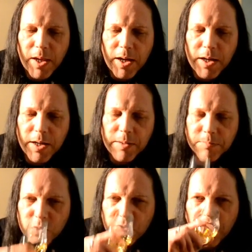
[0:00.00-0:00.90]

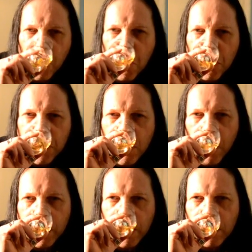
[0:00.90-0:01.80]
sort of earthy
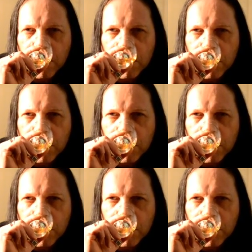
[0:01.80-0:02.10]
honey.